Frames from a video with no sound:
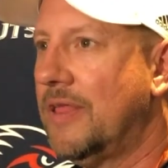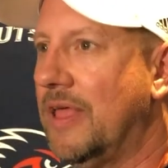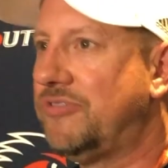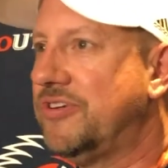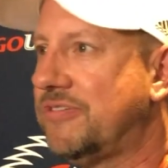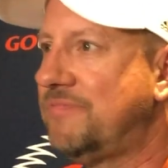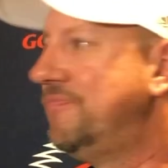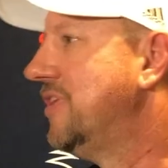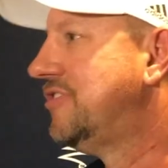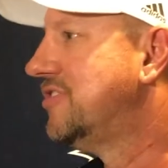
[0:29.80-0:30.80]
it's just
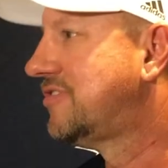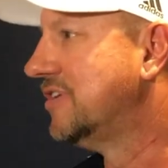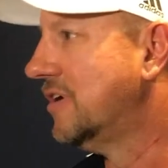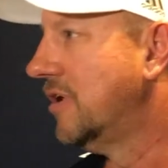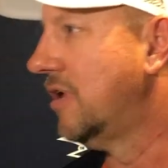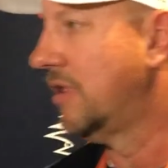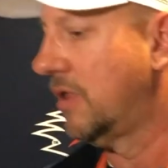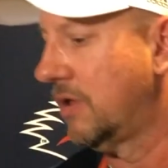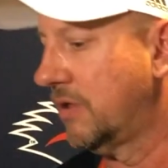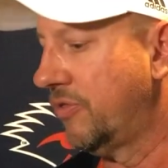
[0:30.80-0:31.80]
it's just the
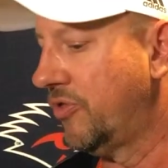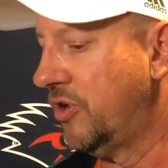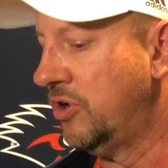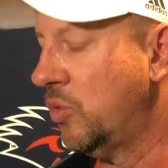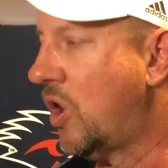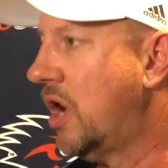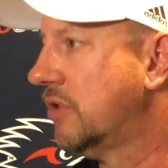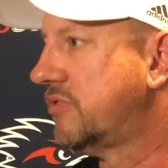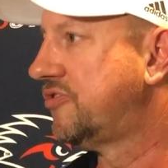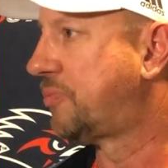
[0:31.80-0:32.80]
the
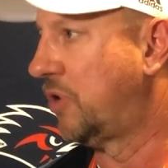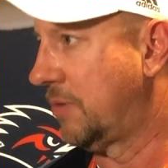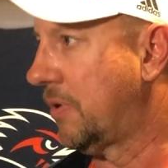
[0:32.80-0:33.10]
nuance of spring